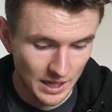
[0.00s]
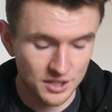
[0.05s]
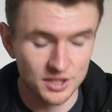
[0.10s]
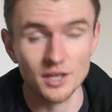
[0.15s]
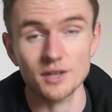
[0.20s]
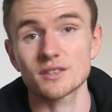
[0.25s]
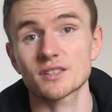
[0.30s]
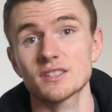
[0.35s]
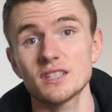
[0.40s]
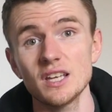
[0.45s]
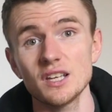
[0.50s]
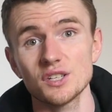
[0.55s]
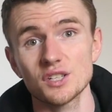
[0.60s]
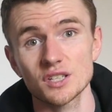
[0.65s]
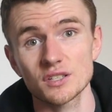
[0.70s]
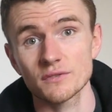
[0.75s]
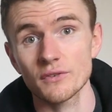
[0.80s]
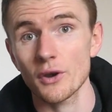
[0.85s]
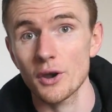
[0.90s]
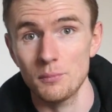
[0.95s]
As you know,
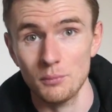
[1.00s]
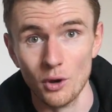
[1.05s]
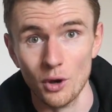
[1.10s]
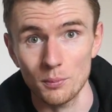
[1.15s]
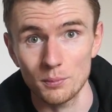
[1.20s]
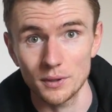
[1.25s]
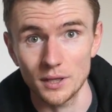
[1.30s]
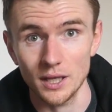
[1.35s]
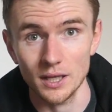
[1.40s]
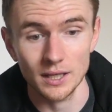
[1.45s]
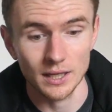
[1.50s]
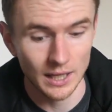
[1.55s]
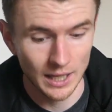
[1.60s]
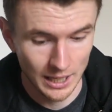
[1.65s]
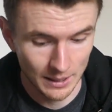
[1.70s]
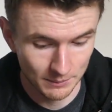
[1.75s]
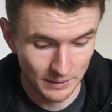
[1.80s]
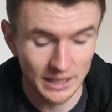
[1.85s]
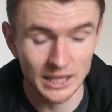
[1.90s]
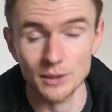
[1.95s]
Stitch is very popular.
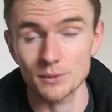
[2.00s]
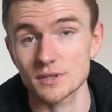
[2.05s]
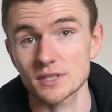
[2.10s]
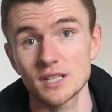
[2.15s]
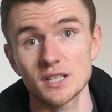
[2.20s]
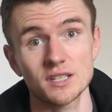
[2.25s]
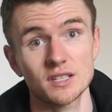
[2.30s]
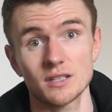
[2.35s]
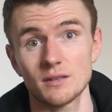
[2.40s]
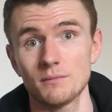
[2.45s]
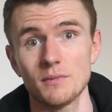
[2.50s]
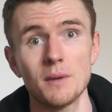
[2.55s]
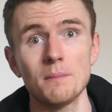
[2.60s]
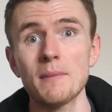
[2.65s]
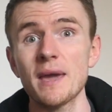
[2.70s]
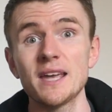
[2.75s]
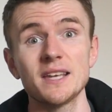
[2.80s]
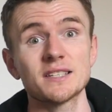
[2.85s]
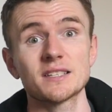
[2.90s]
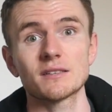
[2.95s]
Lilo and Stitch is an
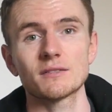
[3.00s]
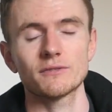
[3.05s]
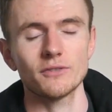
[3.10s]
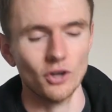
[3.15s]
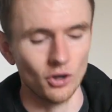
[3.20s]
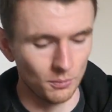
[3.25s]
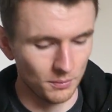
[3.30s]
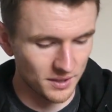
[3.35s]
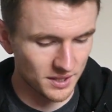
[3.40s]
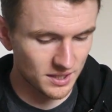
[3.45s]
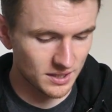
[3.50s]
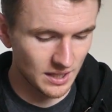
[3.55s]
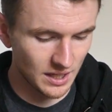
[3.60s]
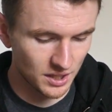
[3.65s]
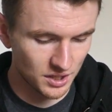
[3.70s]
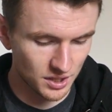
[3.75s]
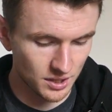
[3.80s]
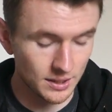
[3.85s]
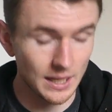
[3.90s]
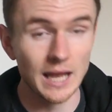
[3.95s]
amazing film, but
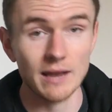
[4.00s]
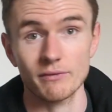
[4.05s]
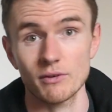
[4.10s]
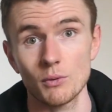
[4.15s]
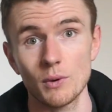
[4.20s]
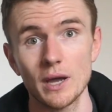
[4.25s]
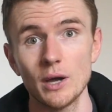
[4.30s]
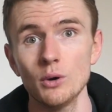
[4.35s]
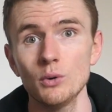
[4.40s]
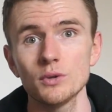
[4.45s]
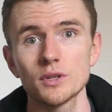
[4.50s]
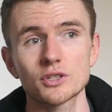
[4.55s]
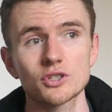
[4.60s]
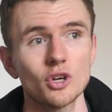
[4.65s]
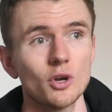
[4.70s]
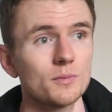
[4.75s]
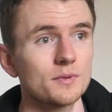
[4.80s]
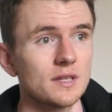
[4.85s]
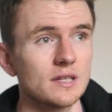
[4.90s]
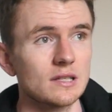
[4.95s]
Stitch is everywhere. All the
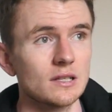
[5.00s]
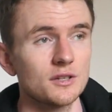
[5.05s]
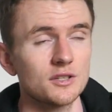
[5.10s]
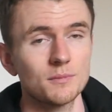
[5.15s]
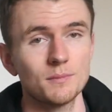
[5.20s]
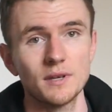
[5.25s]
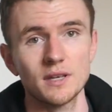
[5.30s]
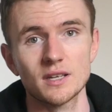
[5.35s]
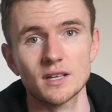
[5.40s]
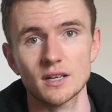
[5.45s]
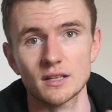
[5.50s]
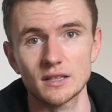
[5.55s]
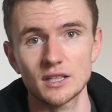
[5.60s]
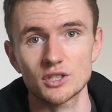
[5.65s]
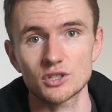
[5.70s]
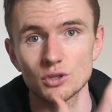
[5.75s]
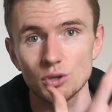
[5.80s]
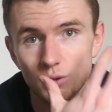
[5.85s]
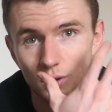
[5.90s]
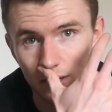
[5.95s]
shops, there's loads of big
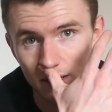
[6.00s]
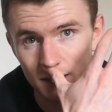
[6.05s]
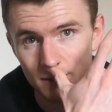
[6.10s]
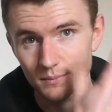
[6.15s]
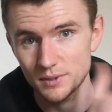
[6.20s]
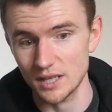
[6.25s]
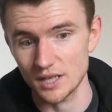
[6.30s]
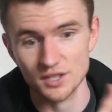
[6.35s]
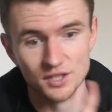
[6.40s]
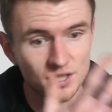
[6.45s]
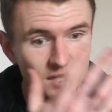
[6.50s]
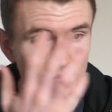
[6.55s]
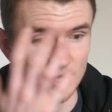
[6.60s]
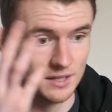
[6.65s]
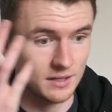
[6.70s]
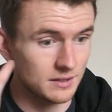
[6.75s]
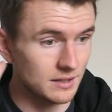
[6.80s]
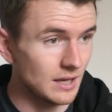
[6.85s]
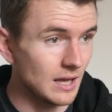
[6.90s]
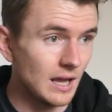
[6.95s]
cuddly toys,
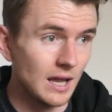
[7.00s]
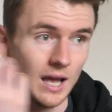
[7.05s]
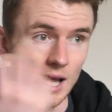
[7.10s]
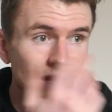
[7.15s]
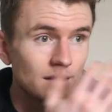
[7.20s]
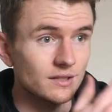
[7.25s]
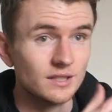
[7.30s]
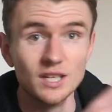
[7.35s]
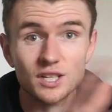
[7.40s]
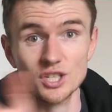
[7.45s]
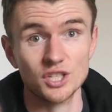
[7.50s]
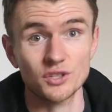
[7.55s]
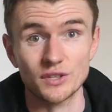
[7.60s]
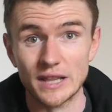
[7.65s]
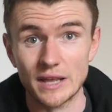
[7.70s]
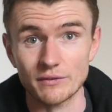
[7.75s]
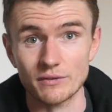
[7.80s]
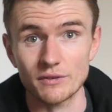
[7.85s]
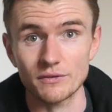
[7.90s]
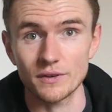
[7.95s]
plushes, Stitch is
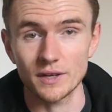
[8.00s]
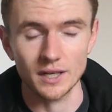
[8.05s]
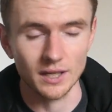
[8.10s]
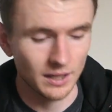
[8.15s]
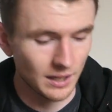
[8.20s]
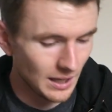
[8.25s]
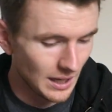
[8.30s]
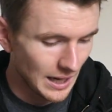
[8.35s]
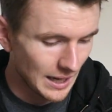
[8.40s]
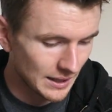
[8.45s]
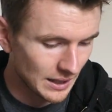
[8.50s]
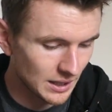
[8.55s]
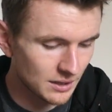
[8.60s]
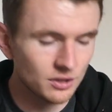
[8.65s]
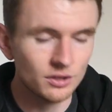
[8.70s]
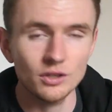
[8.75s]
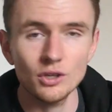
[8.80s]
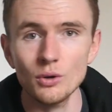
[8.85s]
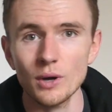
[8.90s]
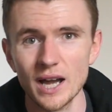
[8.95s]
on everything. And
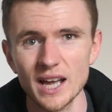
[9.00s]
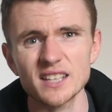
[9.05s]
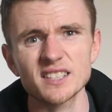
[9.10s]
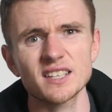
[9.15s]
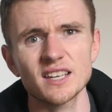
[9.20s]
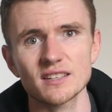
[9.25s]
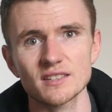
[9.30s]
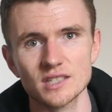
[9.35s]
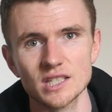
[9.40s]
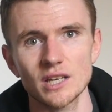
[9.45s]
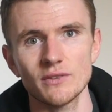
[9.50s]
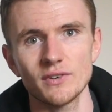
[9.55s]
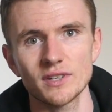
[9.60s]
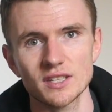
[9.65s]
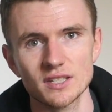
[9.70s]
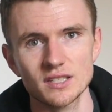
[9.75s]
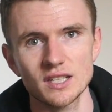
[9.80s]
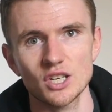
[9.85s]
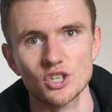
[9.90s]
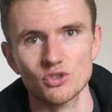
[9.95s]
I knew I had to get
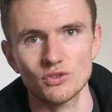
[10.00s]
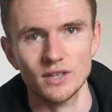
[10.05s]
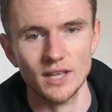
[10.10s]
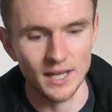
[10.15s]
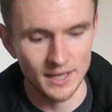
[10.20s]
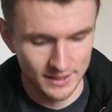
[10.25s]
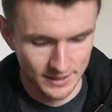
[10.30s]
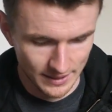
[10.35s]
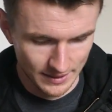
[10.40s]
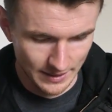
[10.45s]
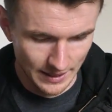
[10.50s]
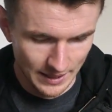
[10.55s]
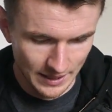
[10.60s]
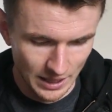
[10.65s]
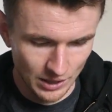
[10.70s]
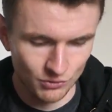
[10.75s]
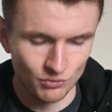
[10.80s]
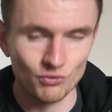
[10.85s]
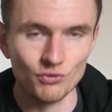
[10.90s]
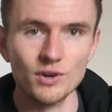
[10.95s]
something Stitch related,
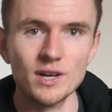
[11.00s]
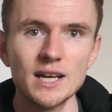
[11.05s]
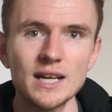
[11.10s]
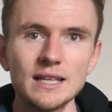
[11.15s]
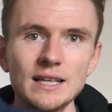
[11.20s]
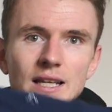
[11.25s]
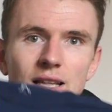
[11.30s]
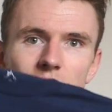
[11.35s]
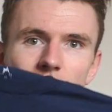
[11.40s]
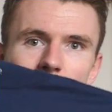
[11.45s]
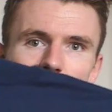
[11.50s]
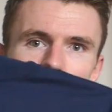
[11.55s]
and I really